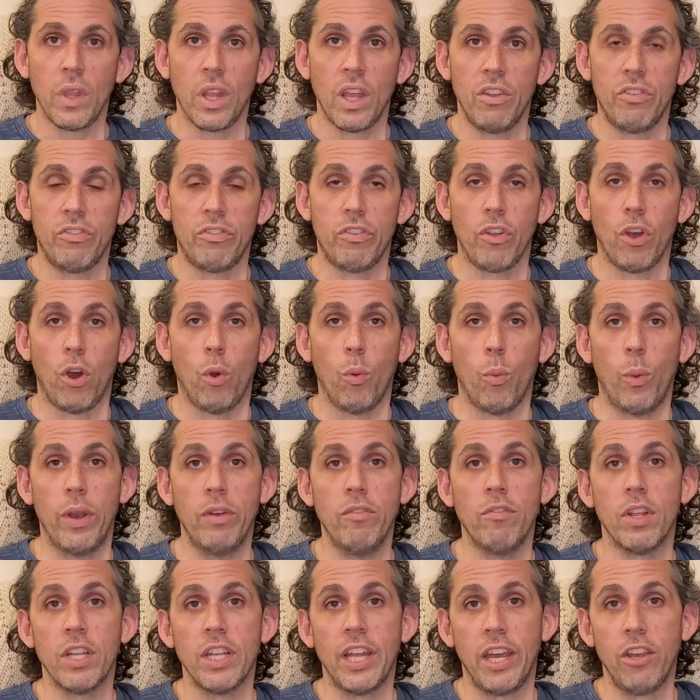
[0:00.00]
So in
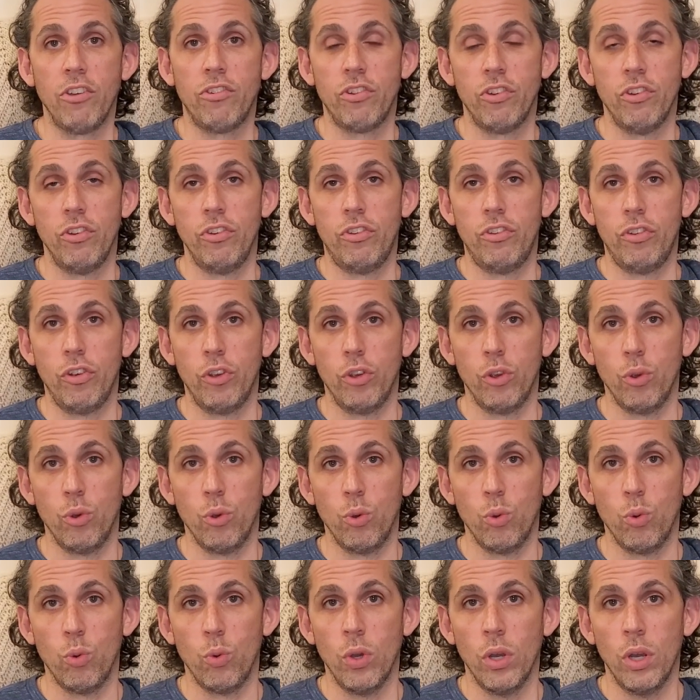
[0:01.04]
relation
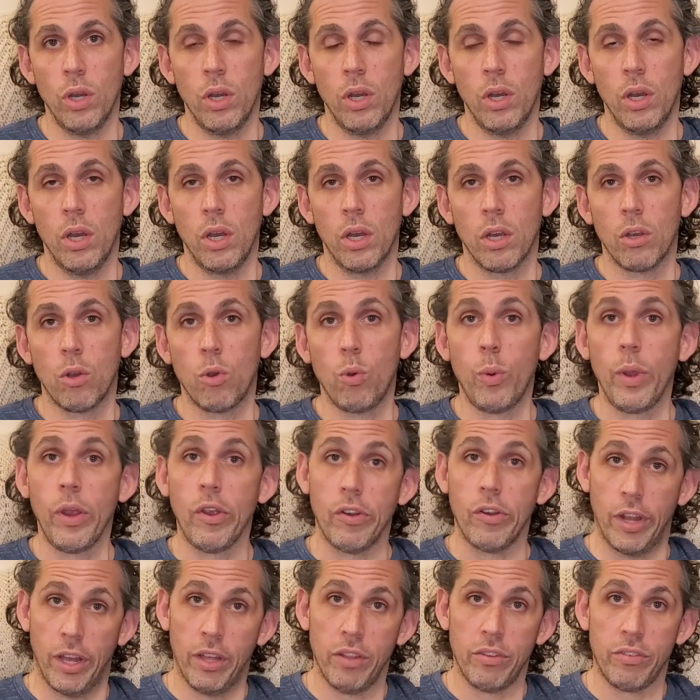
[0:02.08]
to
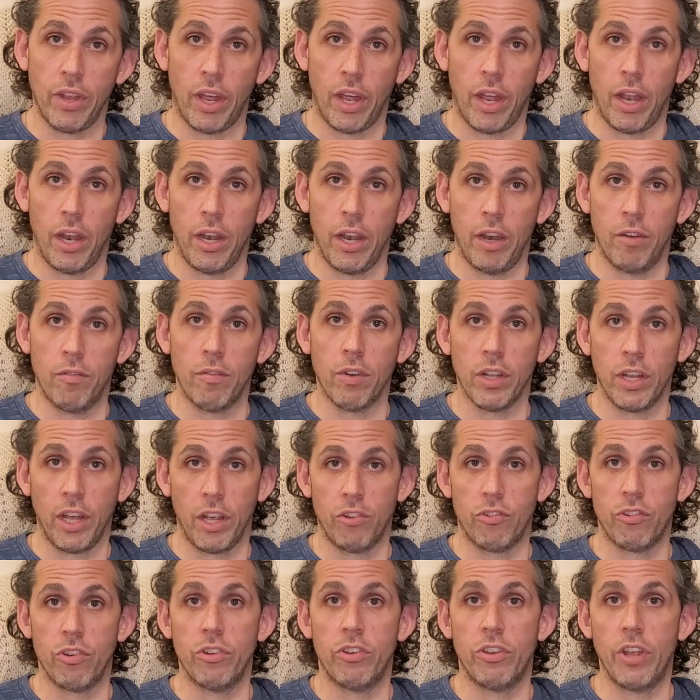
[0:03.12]
queerness and in
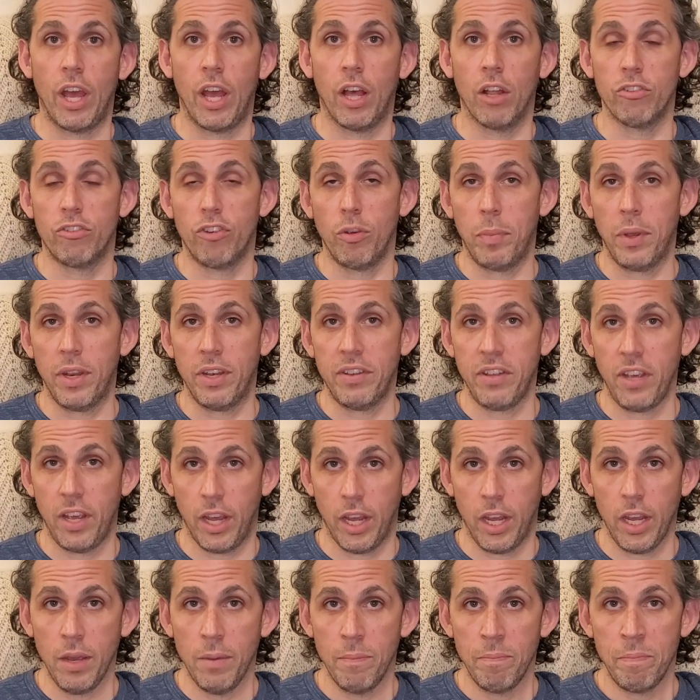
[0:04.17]
relation to
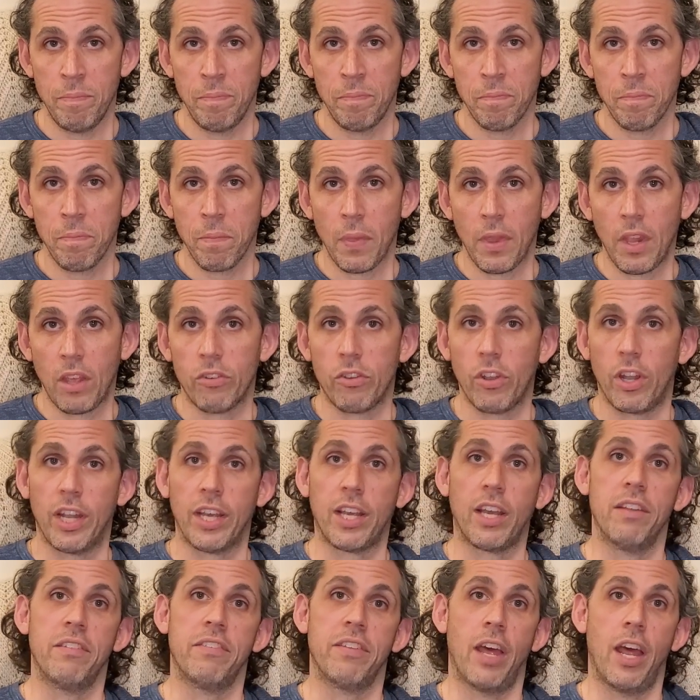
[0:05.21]
LGBT, so
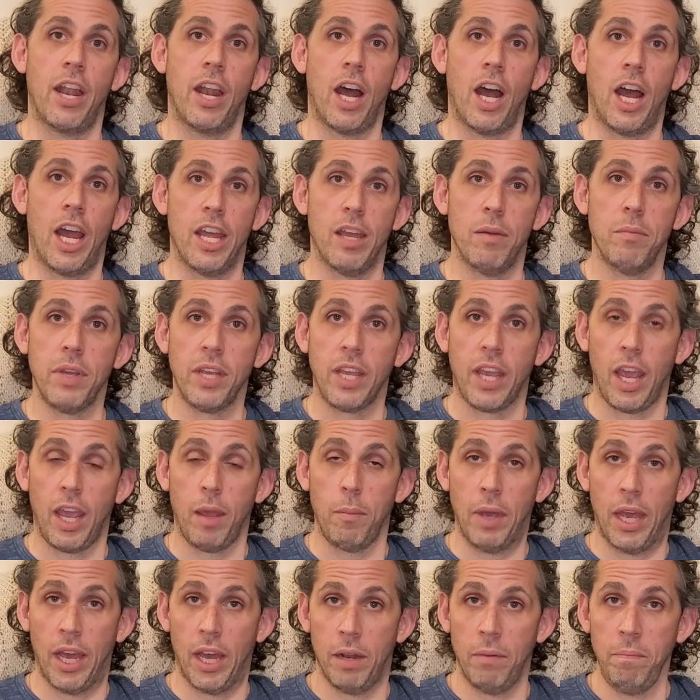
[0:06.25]
like I said, I am a gay
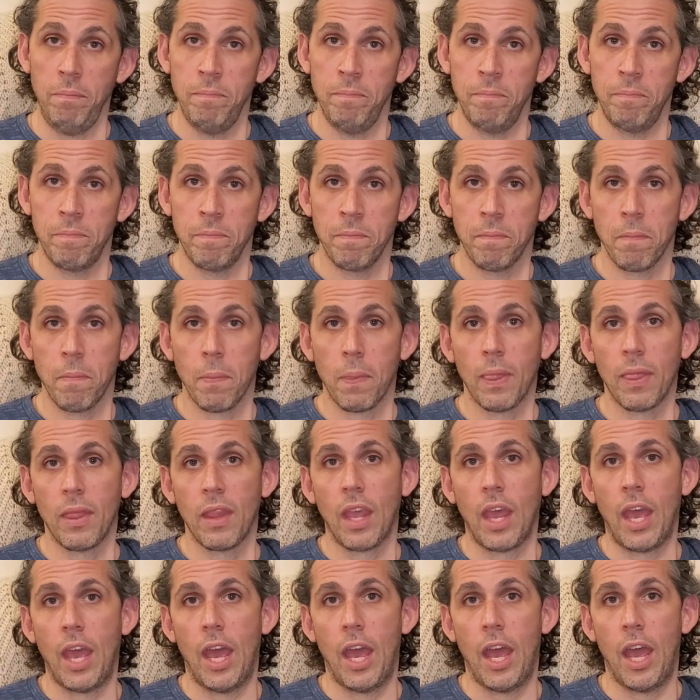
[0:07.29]
man
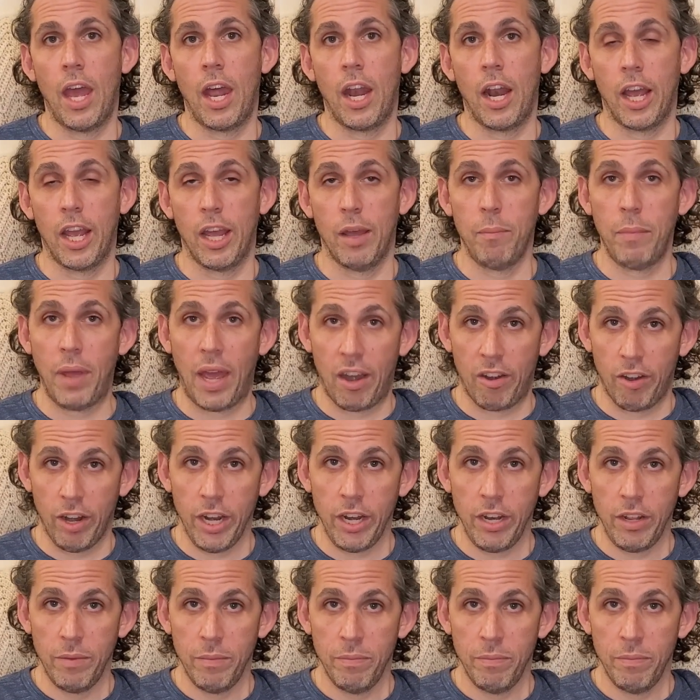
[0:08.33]
and I am married,